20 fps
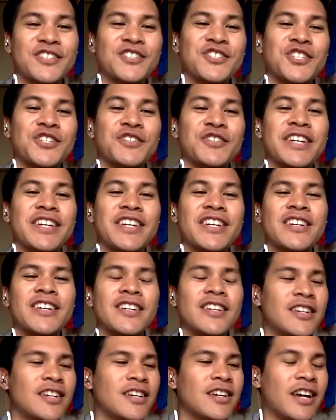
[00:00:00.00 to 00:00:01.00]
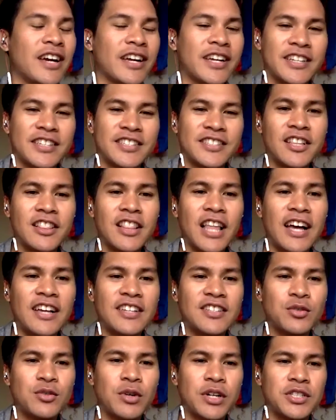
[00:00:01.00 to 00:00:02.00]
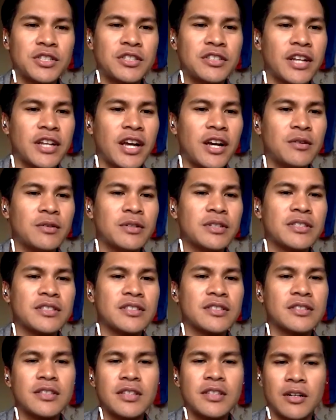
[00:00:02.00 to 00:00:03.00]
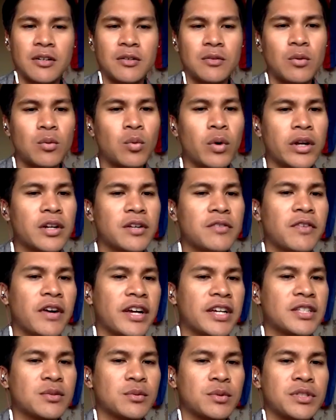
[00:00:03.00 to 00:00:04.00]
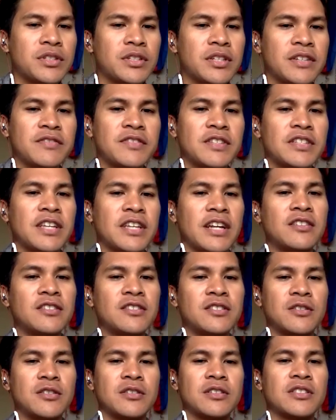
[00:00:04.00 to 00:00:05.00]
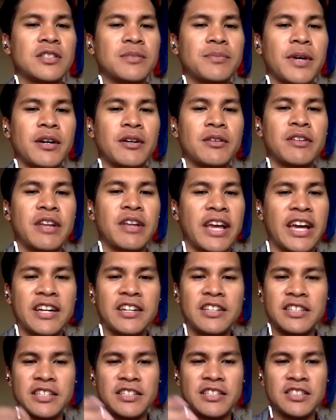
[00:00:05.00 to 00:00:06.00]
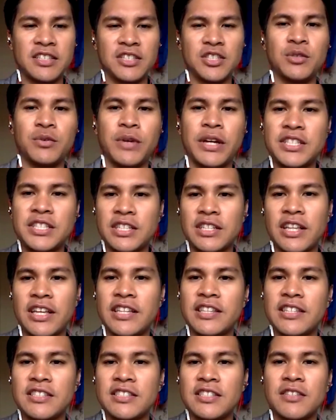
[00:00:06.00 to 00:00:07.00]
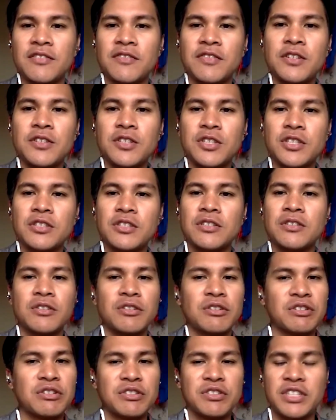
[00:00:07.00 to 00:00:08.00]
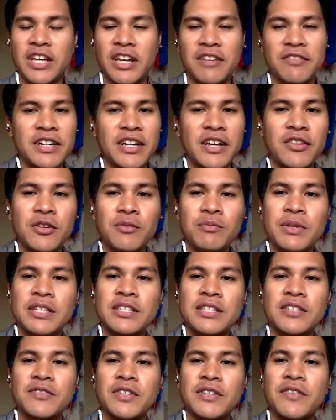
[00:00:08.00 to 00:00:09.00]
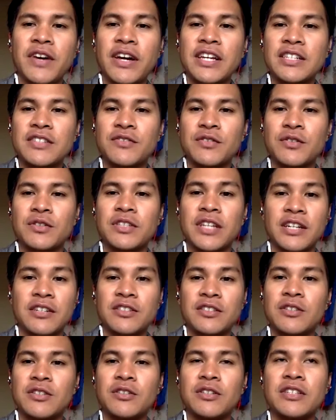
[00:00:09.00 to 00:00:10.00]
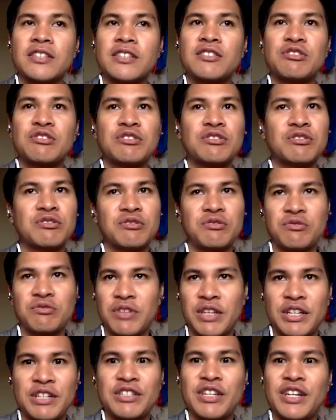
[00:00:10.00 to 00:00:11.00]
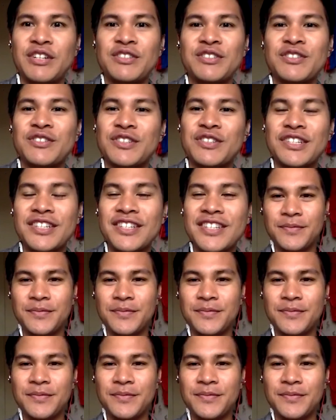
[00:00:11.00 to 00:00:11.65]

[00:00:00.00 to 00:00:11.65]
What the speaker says: Chui. I guess the last question now is, what advice would you give to dental students about handling a situation like this in the future? Or do you have any other piece of advice for dental students in dental school?